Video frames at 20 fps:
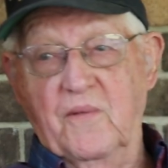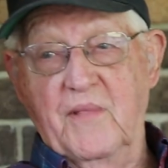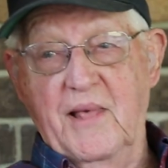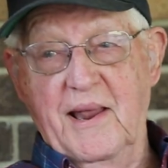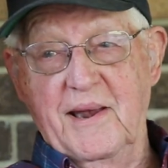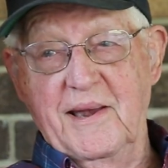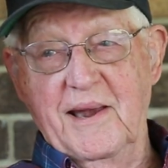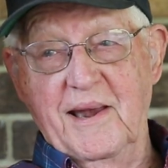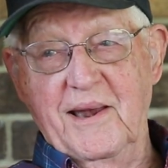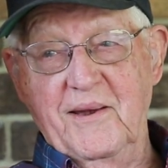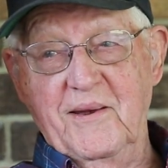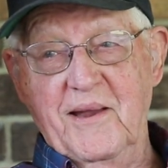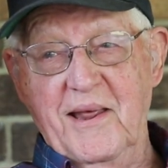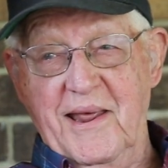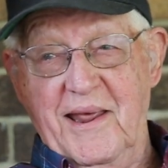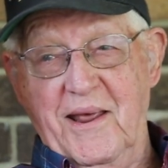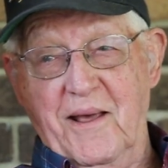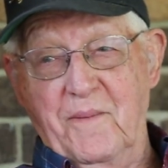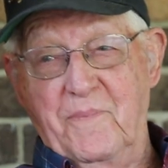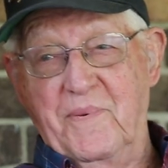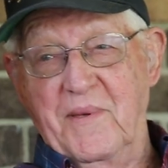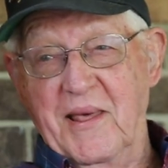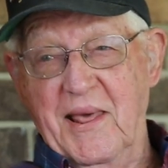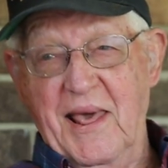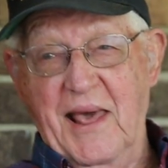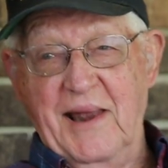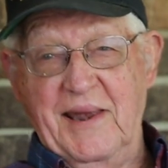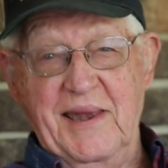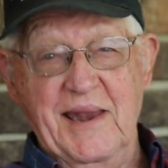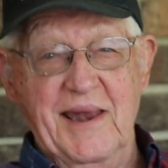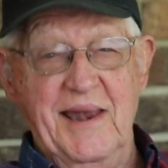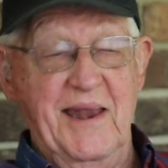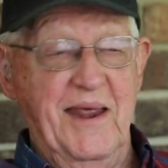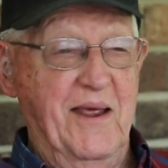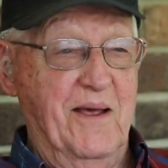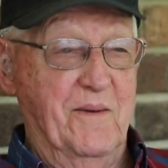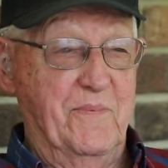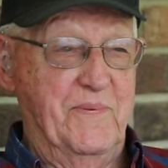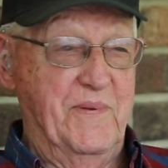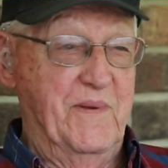that didn't
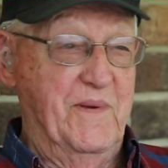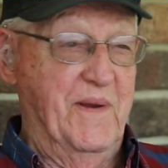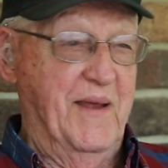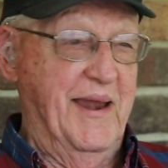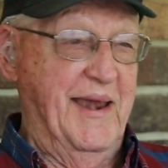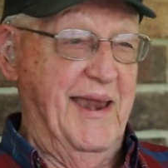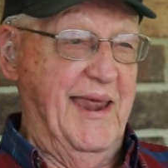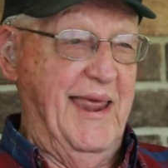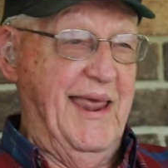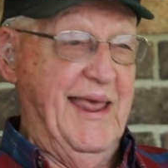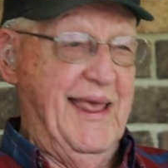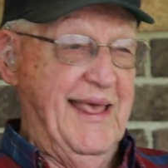help you any.